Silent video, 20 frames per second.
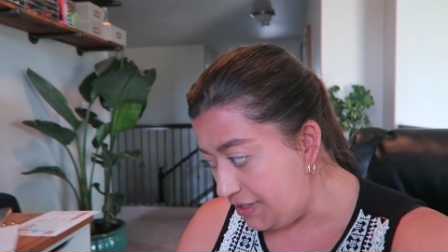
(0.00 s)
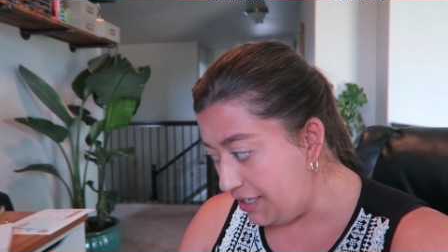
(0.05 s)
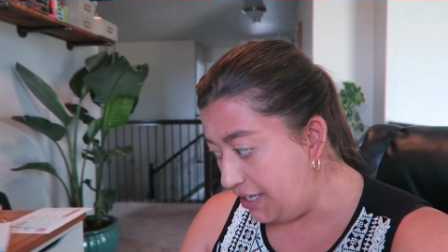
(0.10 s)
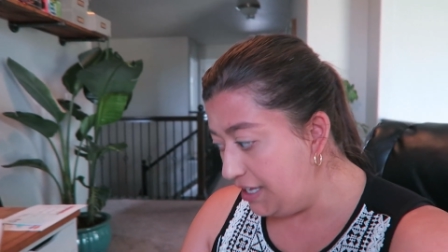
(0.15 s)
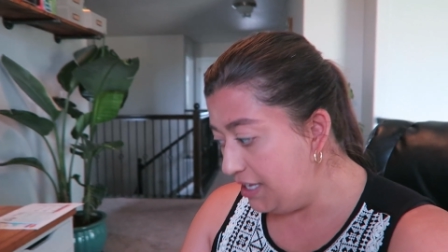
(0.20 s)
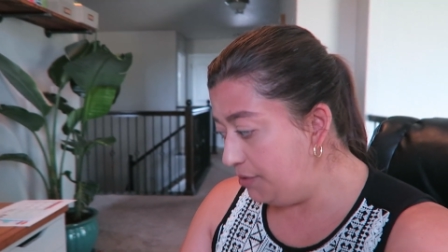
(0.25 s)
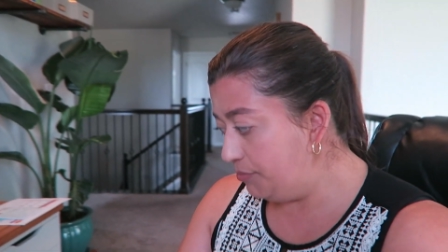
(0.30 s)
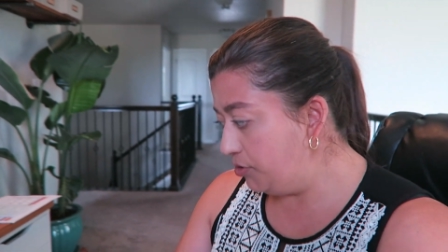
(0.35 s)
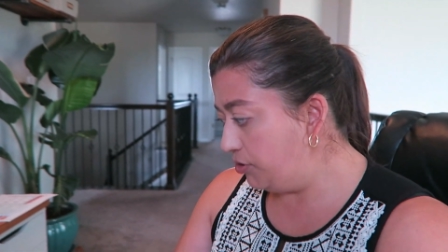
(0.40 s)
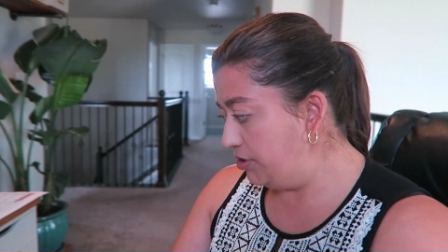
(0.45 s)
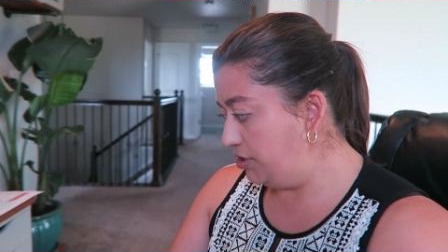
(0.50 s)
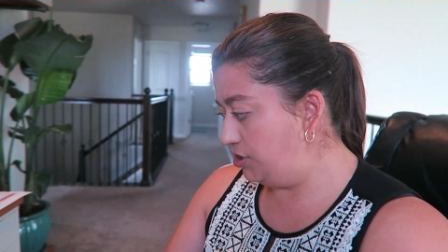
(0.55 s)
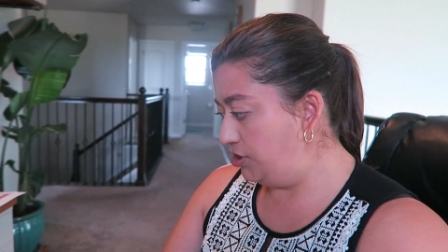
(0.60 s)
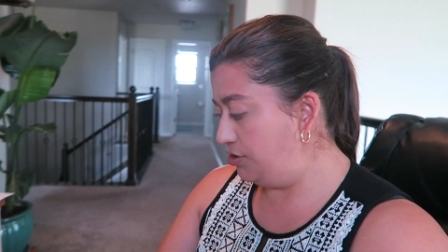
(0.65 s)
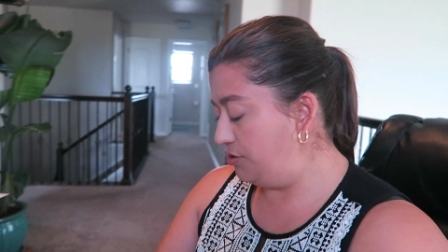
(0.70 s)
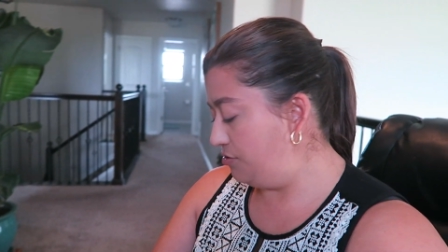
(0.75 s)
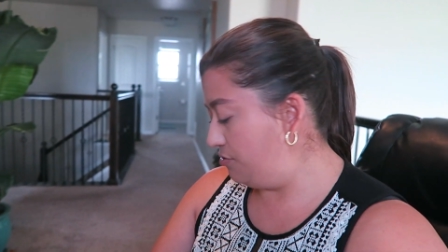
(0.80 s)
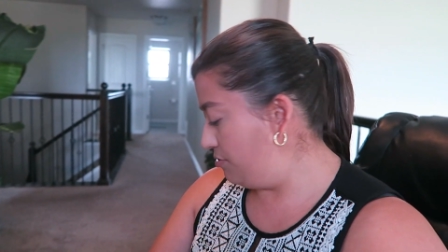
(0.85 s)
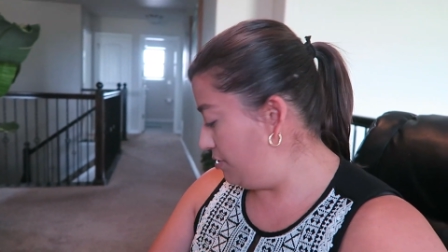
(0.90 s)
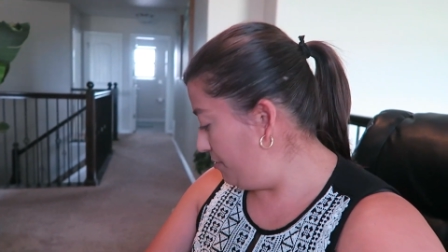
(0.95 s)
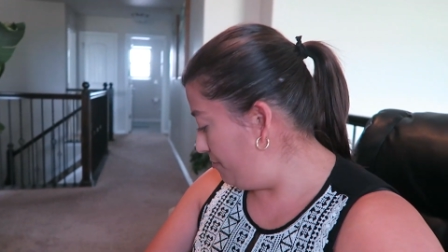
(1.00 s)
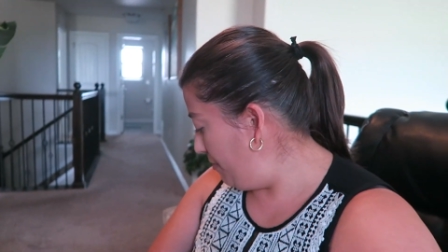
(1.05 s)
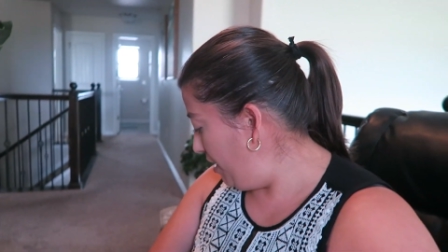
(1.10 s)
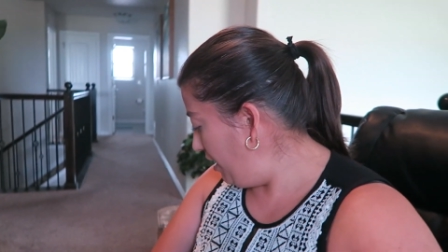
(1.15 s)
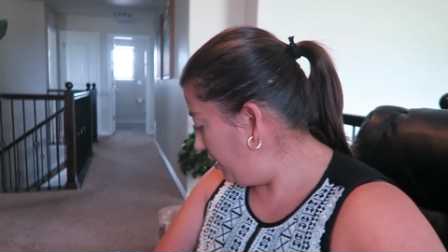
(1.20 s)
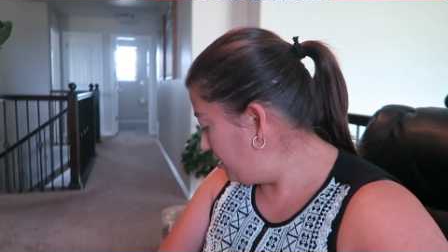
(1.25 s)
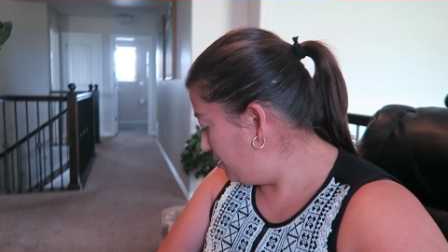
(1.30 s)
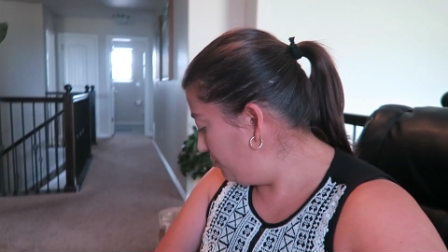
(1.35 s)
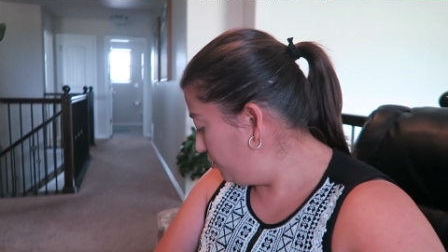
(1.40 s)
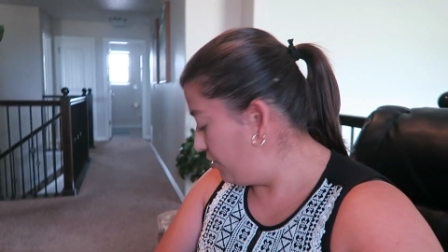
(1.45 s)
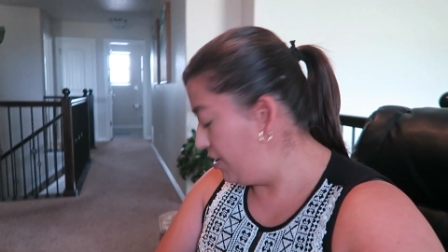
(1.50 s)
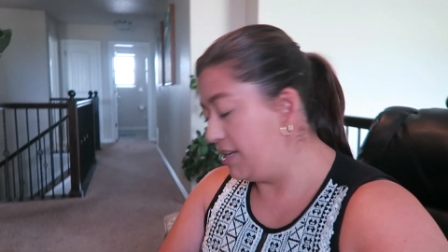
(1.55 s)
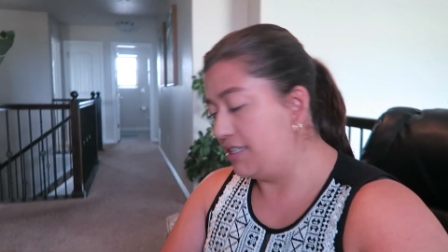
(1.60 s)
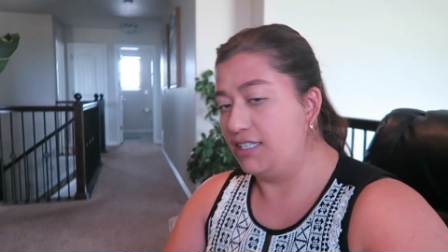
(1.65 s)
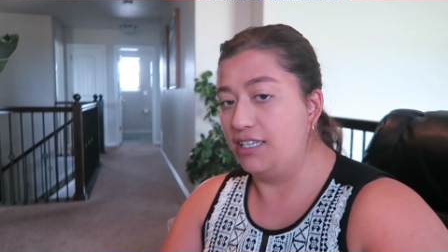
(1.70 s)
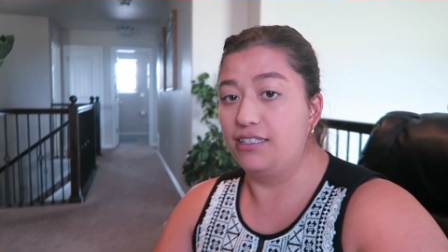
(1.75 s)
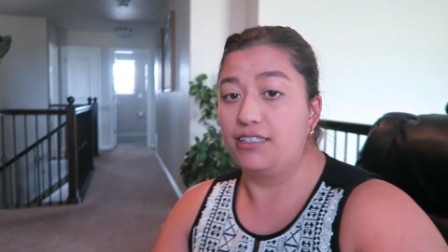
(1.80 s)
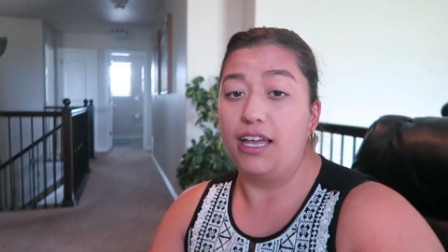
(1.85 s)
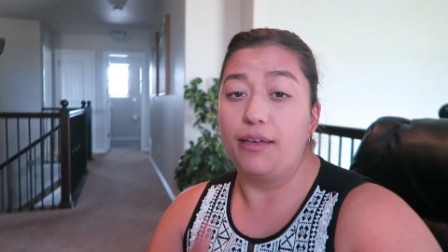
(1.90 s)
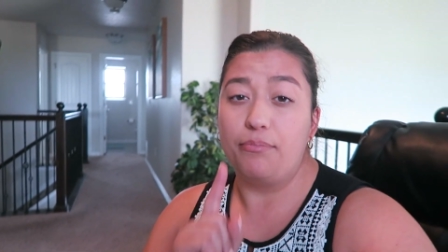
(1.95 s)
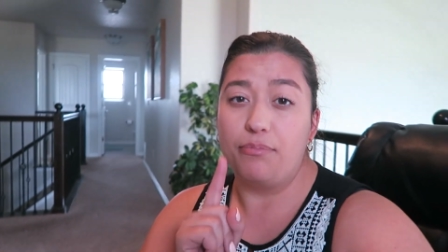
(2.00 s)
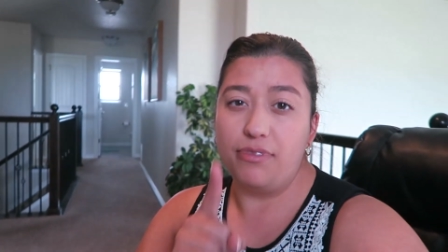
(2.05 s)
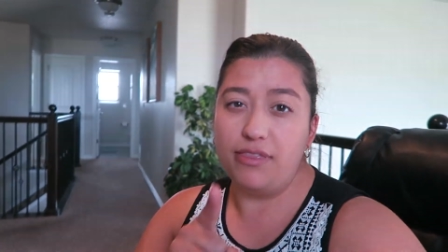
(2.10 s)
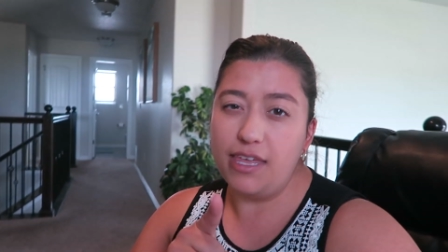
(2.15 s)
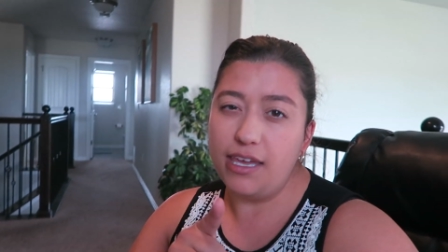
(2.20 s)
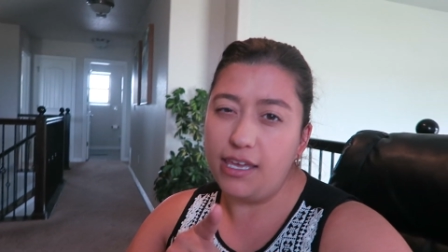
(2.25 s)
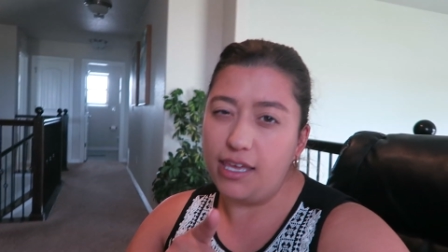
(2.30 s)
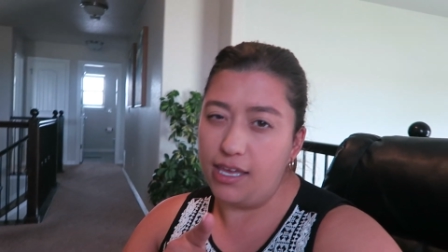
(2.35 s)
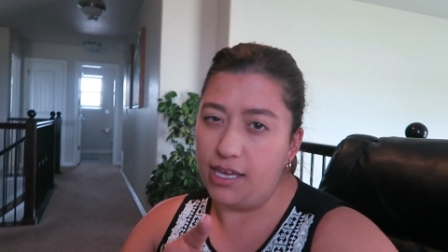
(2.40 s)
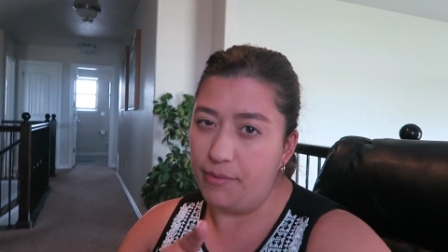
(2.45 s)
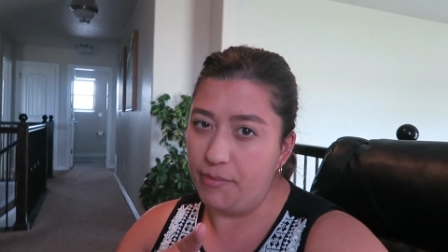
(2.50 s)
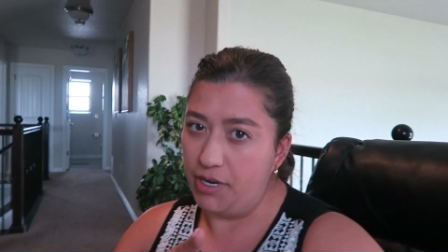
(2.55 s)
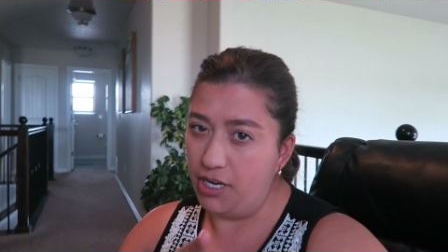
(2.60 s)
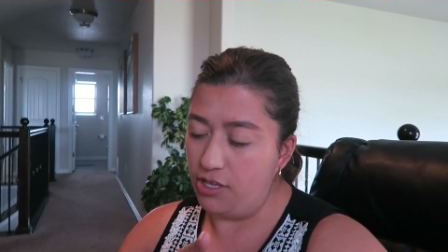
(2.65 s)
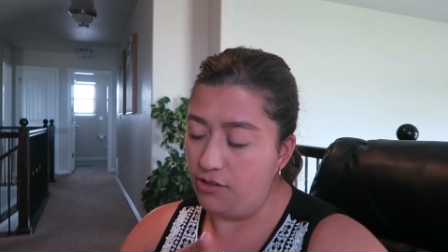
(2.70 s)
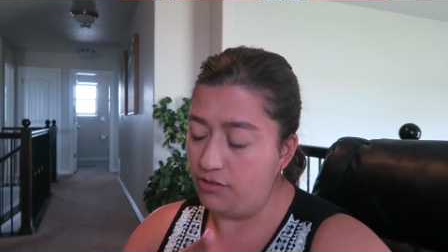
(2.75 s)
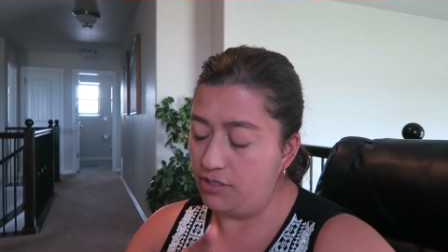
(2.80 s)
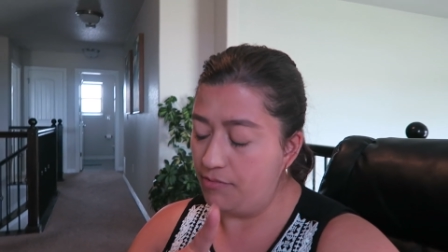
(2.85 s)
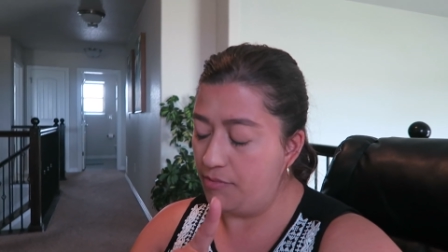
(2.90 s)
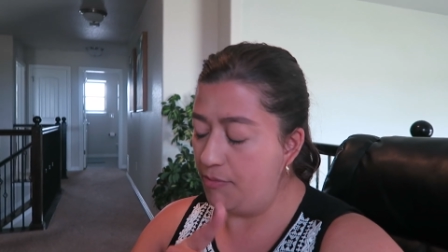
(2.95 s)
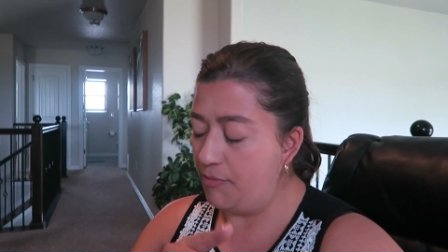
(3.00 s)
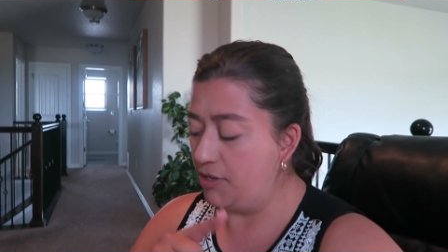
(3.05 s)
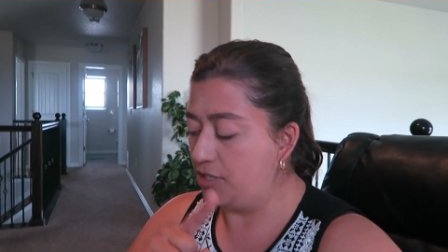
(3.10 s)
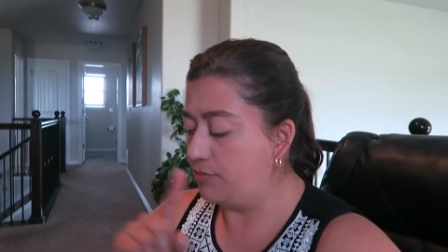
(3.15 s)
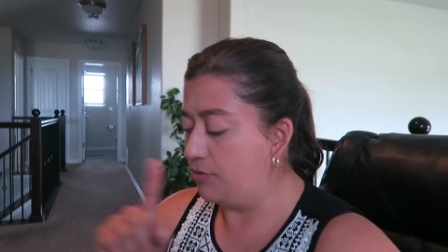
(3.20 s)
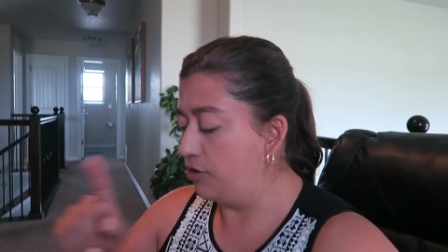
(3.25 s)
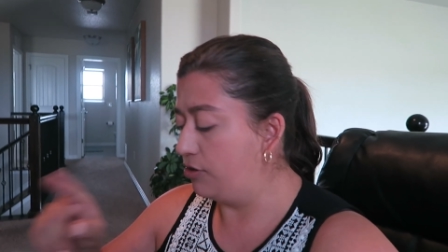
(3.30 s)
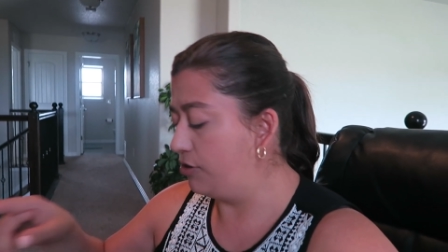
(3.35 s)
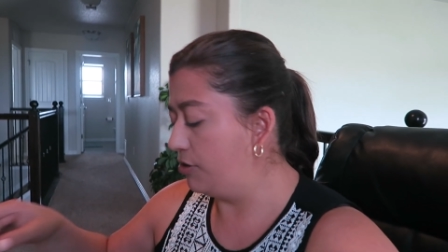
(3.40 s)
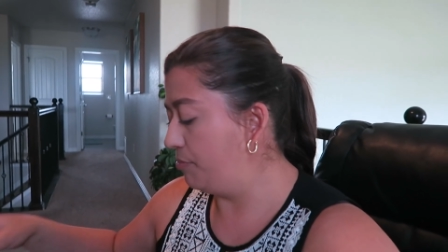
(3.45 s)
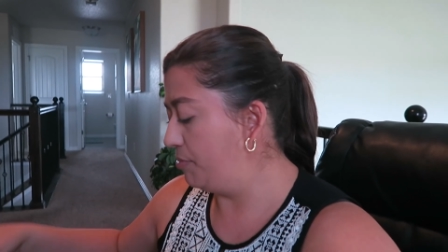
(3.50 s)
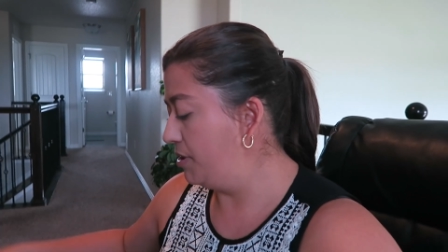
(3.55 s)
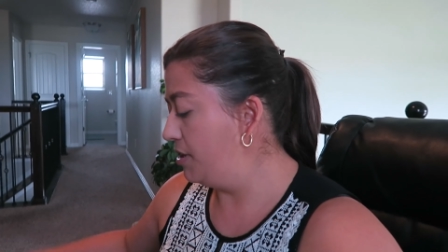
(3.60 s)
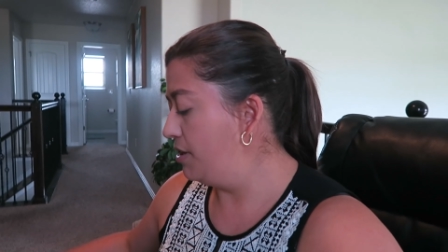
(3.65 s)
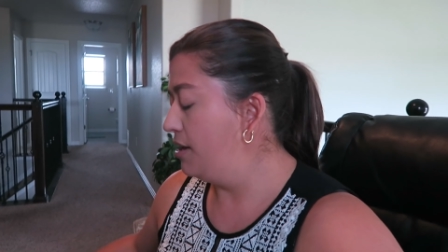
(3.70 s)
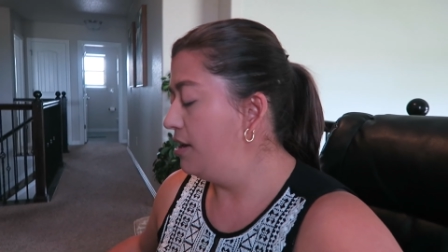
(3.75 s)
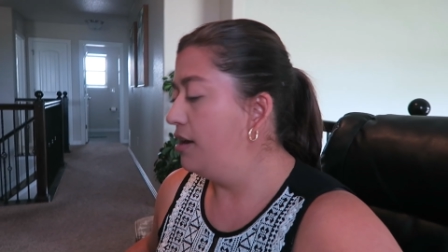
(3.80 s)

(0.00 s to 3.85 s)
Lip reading: I am going to make some crate seats. I'm thinking I'm going to use them at my small group.